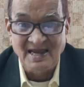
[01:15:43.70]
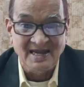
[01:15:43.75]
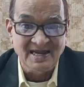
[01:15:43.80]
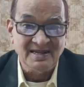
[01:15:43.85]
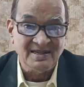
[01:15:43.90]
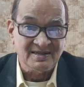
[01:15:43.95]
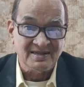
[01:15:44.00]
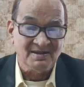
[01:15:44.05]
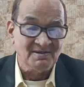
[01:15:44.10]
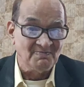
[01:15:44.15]

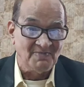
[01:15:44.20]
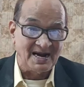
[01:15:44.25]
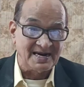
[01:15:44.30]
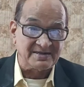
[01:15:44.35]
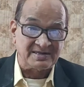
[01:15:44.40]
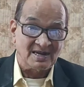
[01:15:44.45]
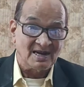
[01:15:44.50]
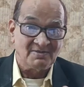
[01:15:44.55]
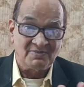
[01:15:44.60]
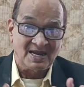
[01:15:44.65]
See,
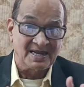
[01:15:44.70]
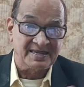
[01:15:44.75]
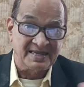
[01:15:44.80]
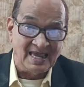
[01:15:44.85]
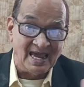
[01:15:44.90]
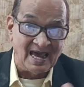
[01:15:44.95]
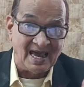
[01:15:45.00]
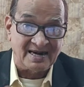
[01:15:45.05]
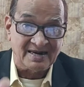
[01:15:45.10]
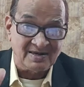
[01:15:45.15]
but
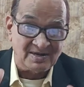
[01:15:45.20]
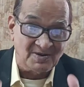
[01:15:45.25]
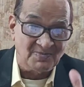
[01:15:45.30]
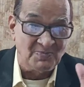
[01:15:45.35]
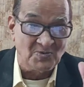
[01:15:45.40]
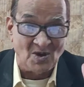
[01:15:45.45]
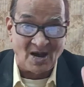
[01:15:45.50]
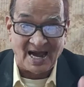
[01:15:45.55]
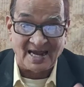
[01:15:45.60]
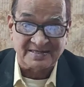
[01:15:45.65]
here,
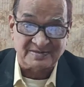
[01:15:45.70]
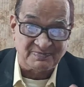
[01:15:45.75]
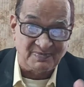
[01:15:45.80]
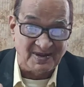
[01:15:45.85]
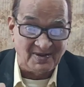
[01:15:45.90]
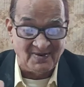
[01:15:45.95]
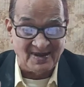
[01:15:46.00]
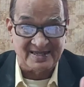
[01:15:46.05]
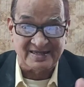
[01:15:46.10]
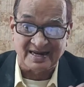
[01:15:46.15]
if you
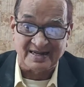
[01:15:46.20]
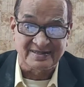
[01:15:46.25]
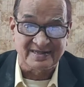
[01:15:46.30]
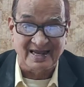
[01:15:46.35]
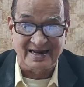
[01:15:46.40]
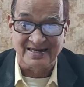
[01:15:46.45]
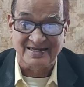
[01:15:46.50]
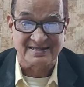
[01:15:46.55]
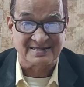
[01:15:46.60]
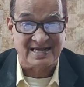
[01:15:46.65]
ask me
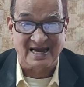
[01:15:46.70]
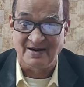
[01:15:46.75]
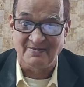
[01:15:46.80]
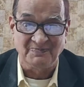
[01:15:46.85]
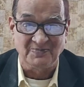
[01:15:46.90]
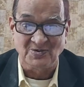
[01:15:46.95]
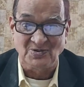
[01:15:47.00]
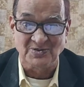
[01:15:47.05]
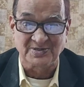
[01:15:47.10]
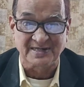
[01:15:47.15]
whether there is
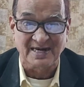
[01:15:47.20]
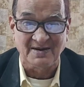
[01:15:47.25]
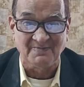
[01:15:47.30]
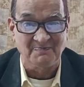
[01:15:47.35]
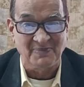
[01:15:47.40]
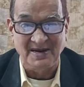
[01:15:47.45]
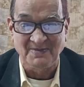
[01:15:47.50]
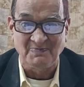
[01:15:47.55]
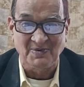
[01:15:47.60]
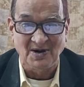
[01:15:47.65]

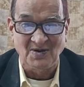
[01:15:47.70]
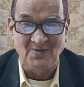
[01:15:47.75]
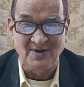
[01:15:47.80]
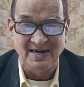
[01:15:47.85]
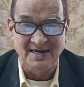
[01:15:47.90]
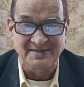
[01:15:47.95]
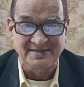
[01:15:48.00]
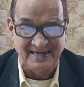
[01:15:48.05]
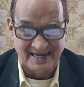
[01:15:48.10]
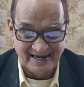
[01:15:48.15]
confusion,
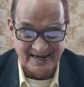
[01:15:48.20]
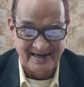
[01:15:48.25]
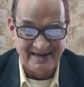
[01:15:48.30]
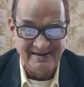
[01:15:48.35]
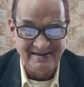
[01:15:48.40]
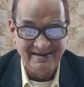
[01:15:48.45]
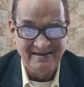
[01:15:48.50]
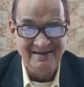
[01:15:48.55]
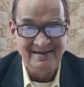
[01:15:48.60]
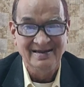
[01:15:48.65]
people will
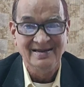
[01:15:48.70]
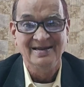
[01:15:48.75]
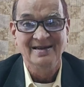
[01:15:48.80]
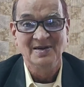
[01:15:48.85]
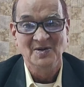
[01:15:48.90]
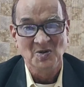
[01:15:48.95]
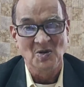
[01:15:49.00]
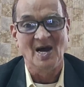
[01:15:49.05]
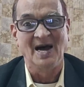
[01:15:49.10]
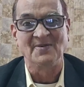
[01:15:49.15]
say
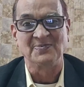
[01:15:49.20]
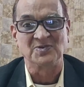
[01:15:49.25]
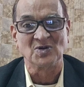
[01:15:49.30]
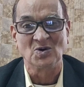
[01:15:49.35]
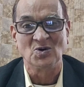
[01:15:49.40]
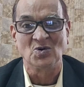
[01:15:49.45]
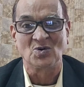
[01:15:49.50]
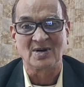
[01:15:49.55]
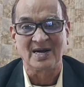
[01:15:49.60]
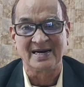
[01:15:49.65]
you
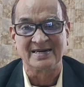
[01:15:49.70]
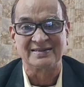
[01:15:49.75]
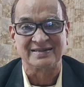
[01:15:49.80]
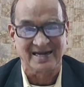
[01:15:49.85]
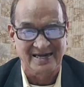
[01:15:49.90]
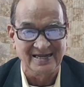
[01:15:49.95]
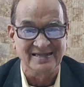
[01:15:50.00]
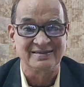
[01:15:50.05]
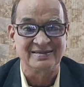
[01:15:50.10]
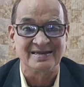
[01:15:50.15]
have to look
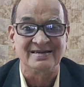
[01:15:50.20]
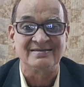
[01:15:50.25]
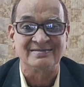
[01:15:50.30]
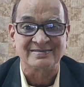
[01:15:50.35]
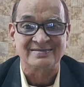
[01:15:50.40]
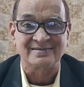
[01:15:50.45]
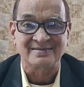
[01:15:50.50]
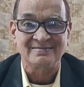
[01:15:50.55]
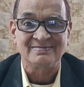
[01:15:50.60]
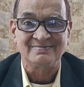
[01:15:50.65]
at three
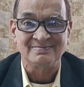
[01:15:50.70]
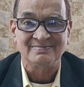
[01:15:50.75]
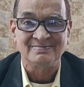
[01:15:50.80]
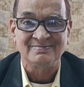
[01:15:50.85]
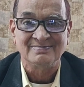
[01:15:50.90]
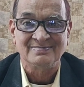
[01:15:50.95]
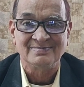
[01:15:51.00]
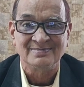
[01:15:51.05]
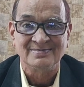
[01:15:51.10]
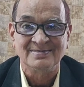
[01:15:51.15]
things.
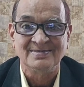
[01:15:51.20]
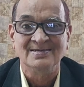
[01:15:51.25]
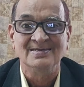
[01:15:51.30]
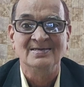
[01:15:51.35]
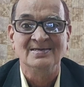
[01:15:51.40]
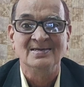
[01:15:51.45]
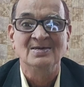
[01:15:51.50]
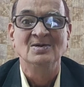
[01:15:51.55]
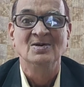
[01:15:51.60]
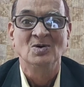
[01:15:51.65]

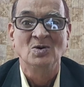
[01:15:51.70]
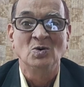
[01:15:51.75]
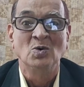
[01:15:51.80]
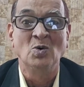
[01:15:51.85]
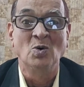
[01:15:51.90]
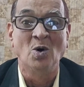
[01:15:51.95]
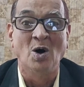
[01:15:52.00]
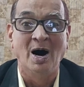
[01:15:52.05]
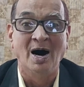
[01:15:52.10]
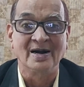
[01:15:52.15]

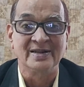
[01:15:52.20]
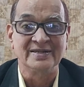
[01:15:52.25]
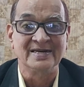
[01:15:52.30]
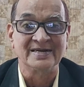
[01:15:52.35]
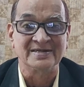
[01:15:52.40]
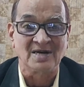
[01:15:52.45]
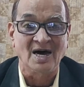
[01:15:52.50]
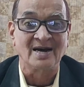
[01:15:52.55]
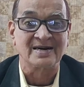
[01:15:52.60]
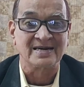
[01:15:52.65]
Who are
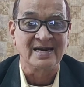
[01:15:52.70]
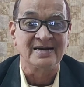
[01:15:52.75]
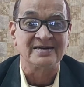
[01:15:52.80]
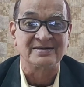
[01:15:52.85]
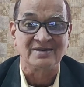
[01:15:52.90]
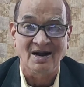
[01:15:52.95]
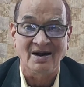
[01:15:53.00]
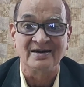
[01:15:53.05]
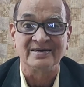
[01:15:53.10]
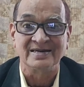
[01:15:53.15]
the
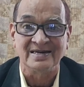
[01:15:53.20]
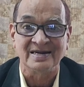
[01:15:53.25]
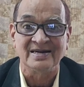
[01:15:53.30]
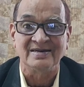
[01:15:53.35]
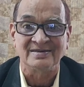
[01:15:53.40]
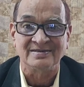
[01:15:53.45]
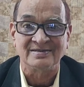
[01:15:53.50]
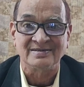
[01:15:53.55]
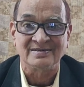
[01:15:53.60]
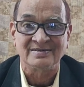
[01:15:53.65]
target
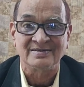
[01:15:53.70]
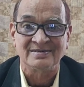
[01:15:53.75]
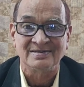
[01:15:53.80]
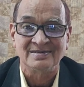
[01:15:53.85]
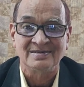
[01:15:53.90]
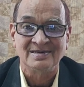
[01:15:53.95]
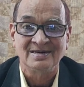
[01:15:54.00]
audience?